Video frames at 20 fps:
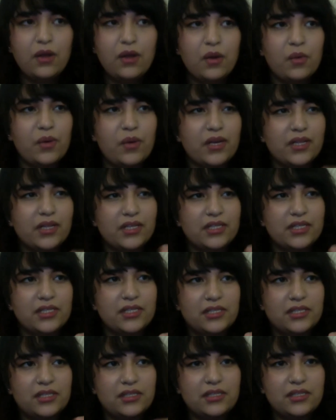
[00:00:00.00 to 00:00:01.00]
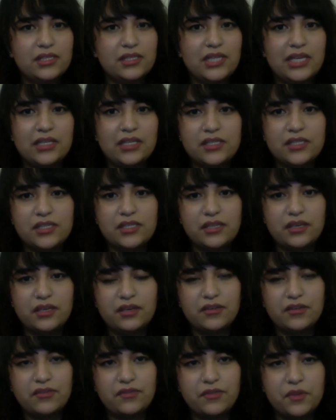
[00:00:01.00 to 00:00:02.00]
where this legacy
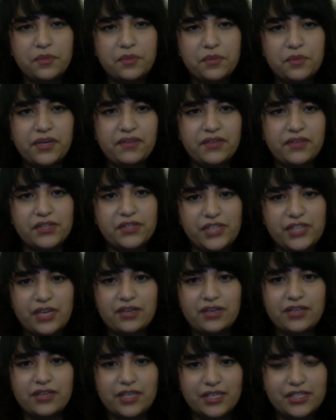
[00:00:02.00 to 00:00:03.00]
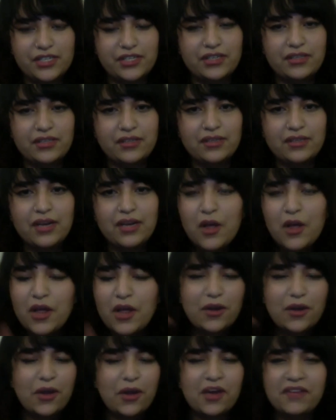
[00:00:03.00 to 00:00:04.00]
of the previous generation,
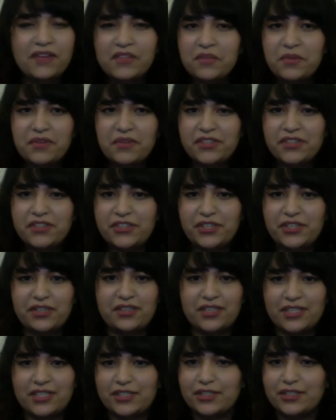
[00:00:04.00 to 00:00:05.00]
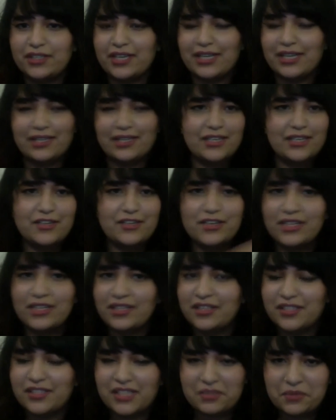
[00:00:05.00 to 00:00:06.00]
not even the previous generation, like literally
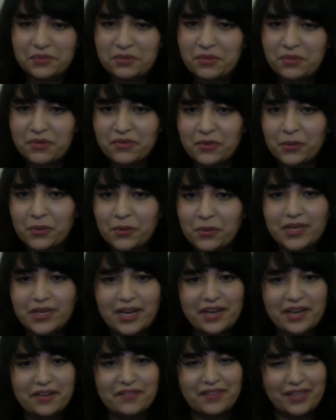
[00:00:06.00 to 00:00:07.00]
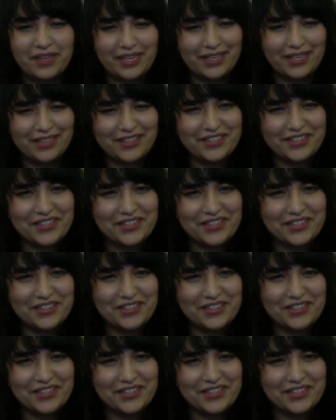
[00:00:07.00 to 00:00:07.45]
the summer before, kind of lingers